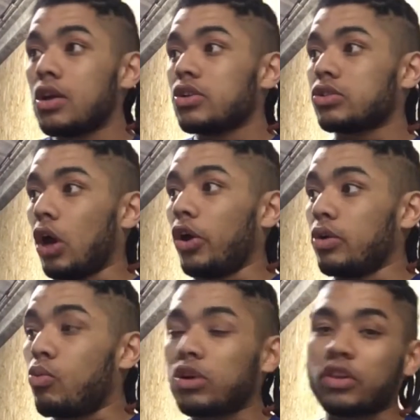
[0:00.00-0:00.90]
So
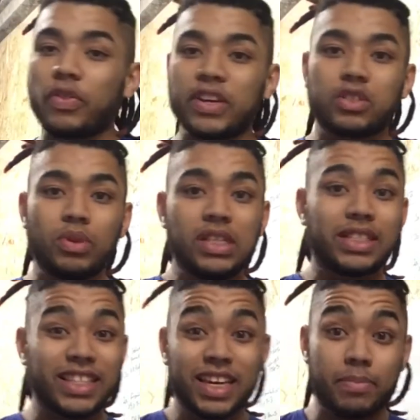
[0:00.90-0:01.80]
one of the things that we need to
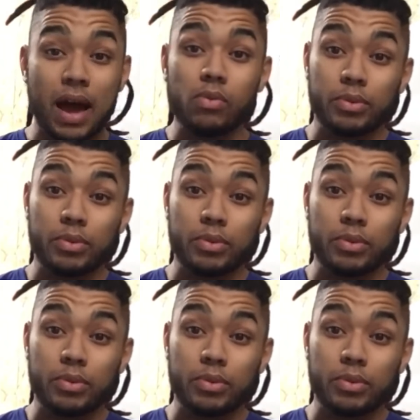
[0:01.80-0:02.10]
think about